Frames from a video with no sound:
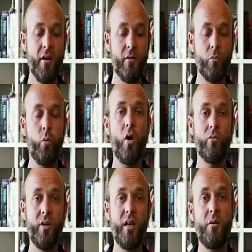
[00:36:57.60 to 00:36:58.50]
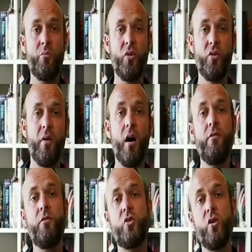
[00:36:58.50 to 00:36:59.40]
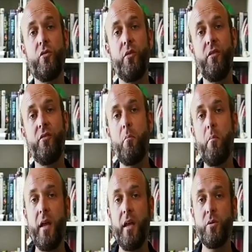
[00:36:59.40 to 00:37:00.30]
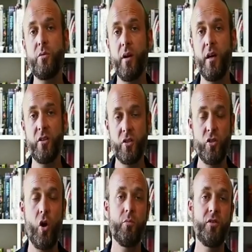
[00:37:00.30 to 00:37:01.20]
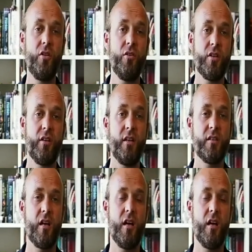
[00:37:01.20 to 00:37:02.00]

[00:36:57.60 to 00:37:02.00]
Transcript: what really improved my photography for me was when I stopped using things like